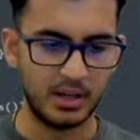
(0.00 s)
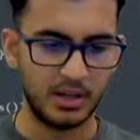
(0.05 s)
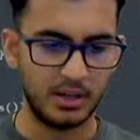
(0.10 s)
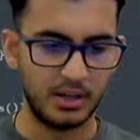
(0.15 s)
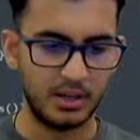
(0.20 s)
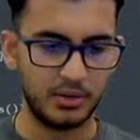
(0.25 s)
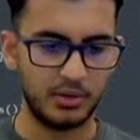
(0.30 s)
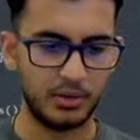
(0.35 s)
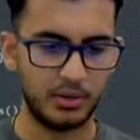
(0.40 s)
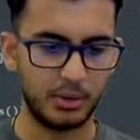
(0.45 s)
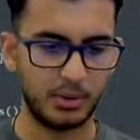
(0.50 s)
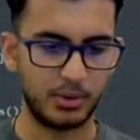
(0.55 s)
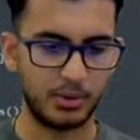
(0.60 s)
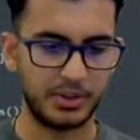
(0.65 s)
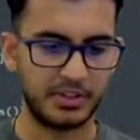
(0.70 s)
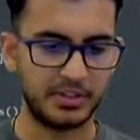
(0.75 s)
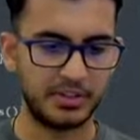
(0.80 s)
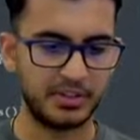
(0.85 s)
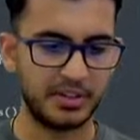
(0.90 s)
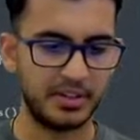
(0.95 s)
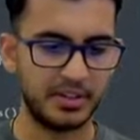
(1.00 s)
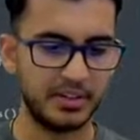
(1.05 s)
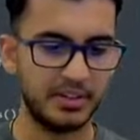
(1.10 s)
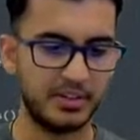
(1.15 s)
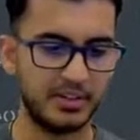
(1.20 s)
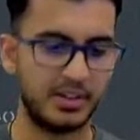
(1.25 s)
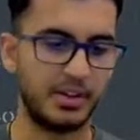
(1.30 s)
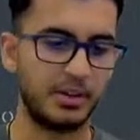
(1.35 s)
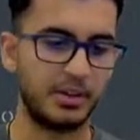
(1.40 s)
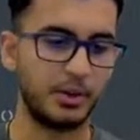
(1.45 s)
So what this does is
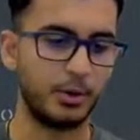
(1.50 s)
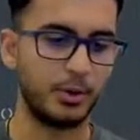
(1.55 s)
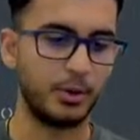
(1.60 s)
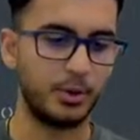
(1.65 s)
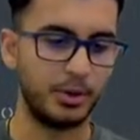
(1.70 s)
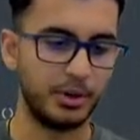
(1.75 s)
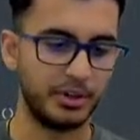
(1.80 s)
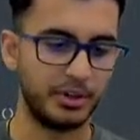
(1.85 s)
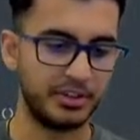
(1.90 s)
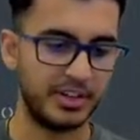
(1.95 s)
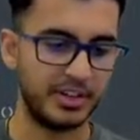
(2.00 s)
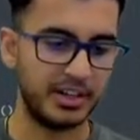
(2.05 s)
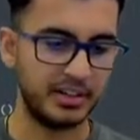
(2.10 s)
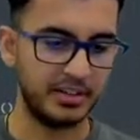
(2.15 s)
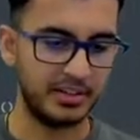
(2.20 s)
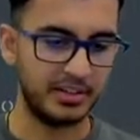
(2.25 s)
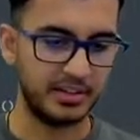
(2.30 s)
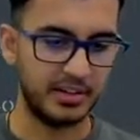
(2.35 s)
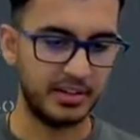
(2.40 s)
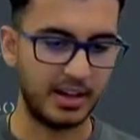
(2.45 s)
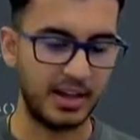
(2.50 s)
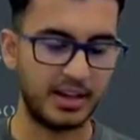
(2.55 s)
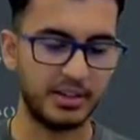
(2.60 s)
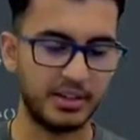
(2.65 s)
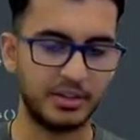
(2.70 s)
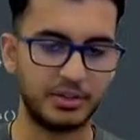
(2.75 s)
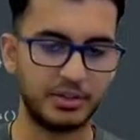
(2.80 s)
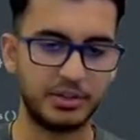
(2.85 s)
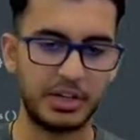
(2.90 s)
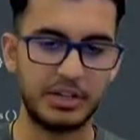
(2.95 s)
going to go through your text
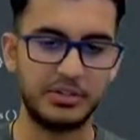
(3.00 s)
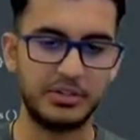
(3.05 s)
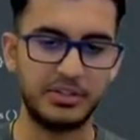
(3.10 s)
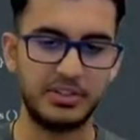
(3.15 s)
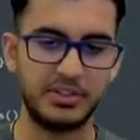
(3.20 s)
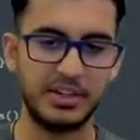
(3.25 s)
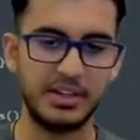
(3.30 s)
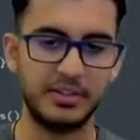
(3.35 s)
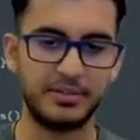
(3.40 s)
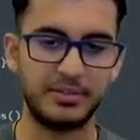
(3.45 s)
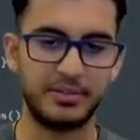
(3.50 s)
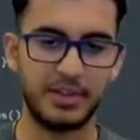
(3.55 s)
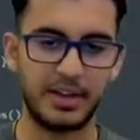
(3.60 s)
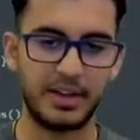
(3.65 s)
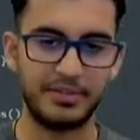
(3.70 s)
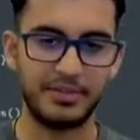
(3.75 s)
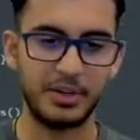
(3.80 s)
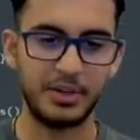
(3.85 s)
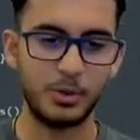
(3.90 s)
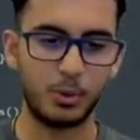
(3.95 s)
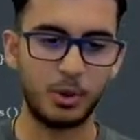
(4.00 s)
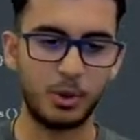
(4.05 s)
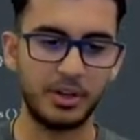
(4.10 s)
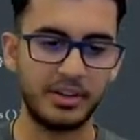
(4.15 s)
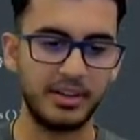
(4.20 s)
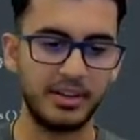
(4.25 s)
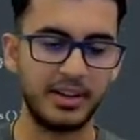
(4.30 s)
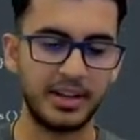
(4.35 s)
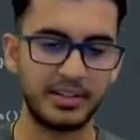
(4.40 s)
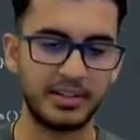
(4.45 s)
and try to see if every word
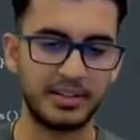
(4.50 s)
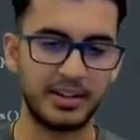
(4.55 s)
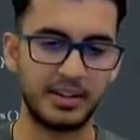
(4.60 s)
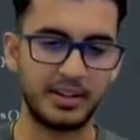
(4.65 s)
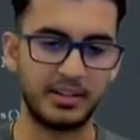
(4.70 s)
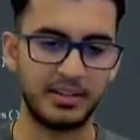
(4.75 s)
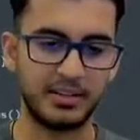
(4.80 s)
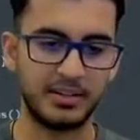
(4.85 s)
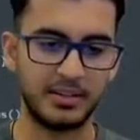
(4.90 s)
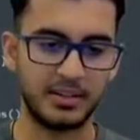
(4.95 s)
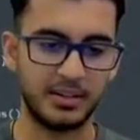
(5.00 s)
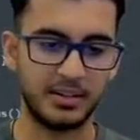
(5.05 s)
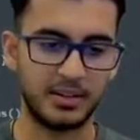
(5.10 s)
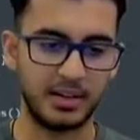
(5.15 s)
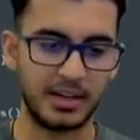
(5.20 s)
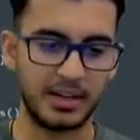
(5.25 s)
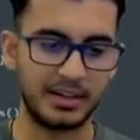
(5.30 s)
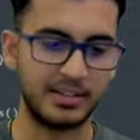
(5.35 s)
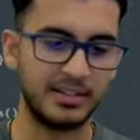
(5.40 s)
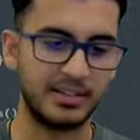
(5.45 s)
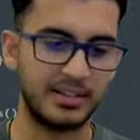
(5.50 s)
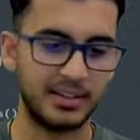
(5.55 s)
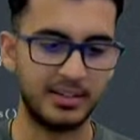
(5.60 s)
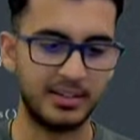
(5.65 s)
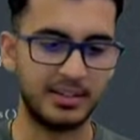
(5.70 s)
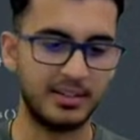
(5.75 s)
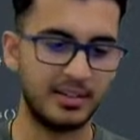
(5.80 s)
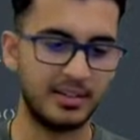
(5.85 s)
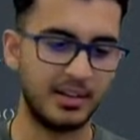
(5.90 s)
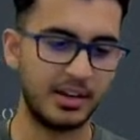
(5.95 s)
in that text
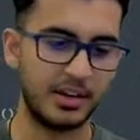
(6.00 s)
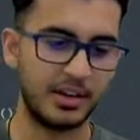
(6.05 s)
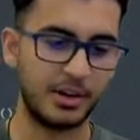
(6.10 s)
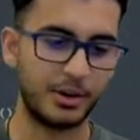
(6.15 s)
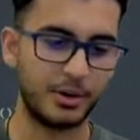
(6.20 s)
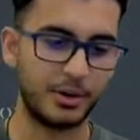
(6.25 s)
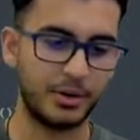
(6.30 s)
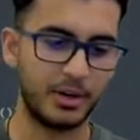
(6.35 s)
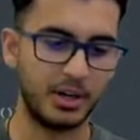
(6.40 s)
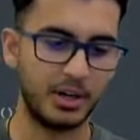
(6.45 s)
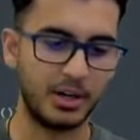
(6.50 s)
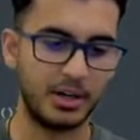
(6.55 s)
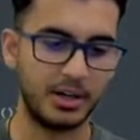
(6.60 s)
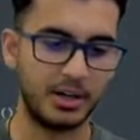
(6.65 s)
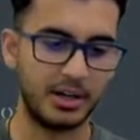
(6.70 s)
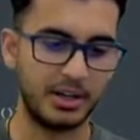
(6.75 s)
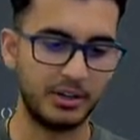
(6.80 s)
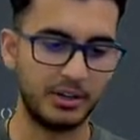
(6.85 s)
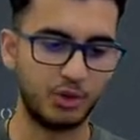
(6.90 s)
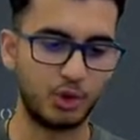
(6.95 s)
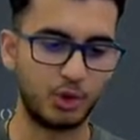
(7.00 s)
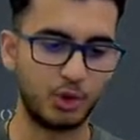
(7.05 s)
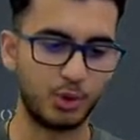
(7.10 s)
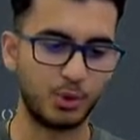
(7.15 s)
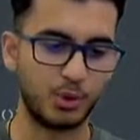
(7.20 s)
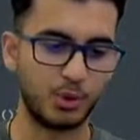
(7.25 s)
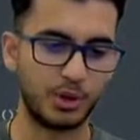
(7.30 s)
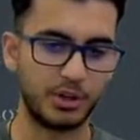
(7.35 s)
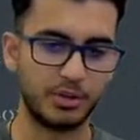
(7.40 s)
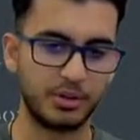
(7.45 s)
exists in our
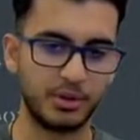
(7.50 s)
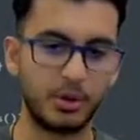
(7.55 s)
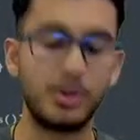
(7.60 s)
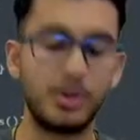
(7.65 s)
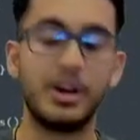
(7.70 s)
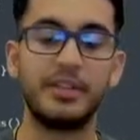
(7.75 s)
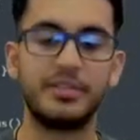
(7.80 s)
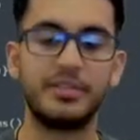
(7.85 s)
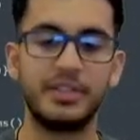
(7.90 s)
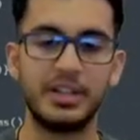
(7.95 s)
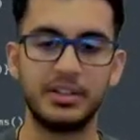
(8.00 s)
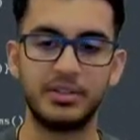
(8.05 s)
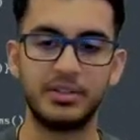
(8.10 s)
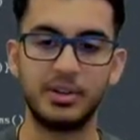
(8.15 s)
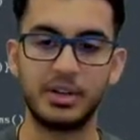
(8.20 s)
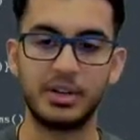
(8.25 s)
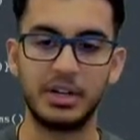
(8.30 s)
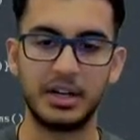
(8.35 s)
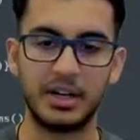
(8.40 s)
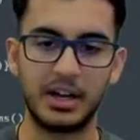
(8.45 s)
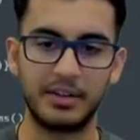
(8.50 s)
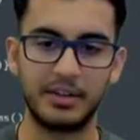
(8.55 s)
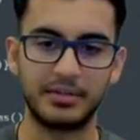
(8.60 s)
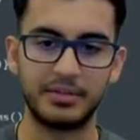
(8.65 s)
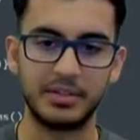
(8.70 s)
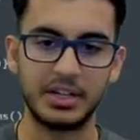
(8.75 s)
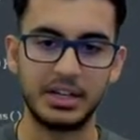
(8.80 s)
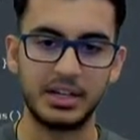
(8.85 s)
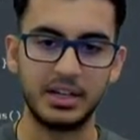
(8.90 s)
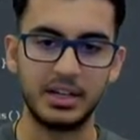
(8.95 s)
int2word, or every
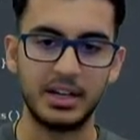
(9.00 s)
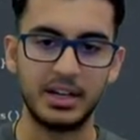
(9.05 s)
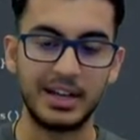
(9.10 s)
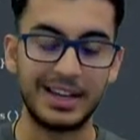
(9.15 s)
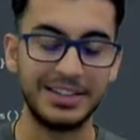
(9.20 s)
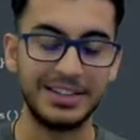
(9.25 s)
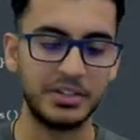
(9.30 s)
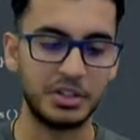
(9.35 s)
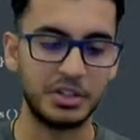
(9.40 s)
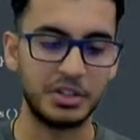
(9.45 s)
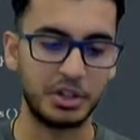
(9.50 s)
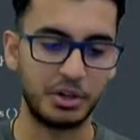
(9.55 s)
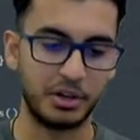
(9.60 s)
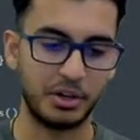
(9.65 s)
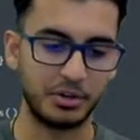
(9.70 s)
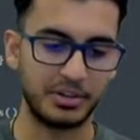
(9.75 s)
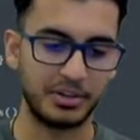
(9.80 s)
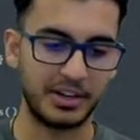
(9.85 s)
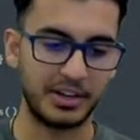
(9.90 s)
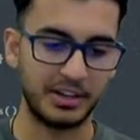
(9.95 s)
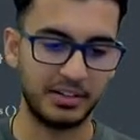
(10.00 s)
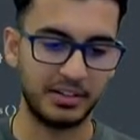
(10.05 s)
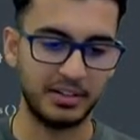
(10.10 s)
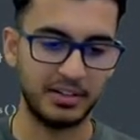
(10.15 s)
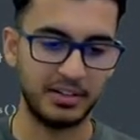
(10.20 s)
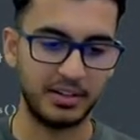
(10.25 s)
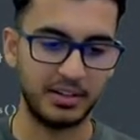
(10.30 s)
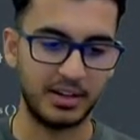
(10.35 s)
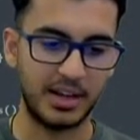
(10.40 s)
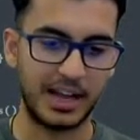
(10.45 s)
integer in our
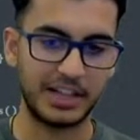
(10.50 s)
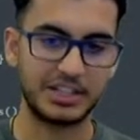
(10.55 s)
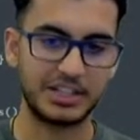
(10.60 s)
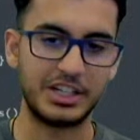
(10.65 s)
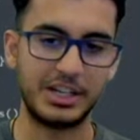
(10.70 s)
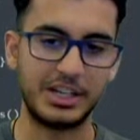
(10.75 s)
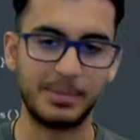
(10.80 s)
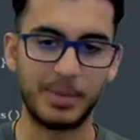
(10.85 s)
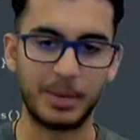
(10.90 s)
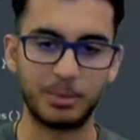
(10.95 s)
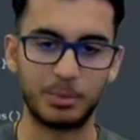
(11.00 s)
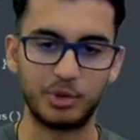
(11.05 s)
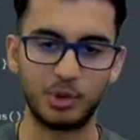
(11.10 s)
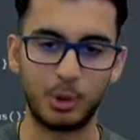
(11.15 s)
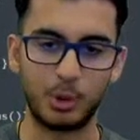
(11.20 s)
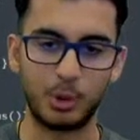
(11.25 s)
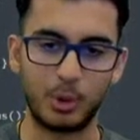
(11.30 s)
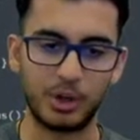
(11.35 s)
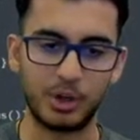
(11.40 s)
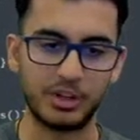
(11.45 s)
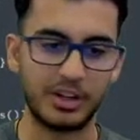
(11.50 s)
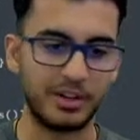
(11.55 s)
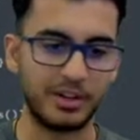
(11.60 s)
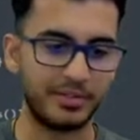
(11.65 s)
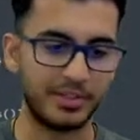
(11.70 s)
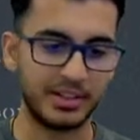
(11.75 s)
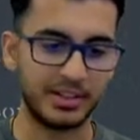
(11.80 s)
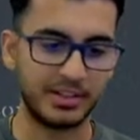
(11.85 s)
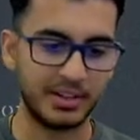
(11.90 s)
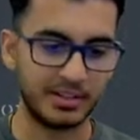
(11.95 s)
text actually maps to a word, and if
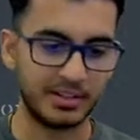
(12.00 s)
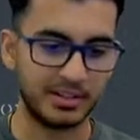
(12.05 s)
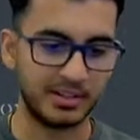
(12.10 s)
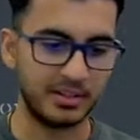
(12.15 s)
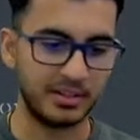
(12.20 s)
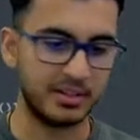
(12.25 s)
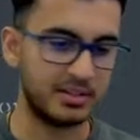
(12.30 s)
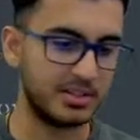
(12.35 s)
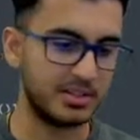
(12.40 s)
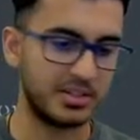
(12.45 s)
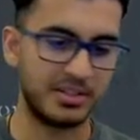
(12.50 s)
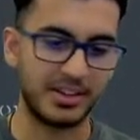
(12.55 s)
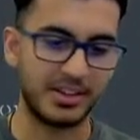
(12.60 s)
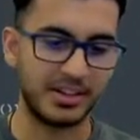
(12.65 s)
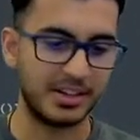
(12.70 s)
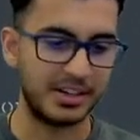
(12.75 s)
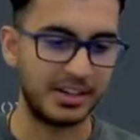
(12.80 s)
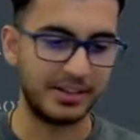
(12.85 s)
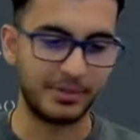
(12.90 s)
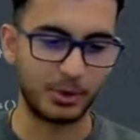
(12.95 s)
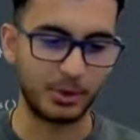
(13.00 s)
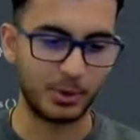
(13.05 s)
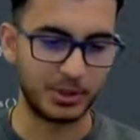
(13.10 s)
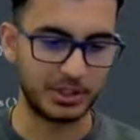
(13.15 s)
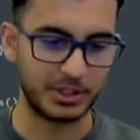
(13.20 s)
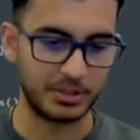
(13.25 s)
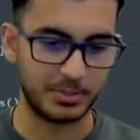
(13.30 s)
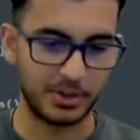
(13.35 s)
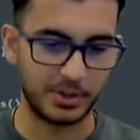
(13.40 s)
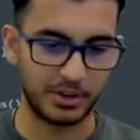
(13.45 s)
it doesn't, it's just going to leave a
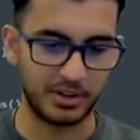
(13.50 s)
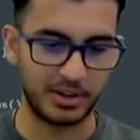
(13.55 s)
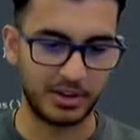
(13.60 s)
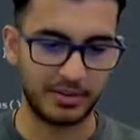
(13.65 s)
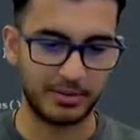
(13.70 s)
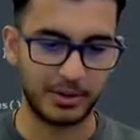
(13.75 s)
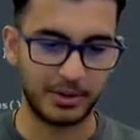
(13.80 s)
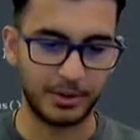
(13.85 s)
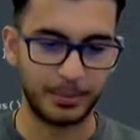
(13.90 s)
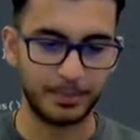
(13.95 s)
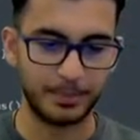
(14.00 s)
question mark there for you.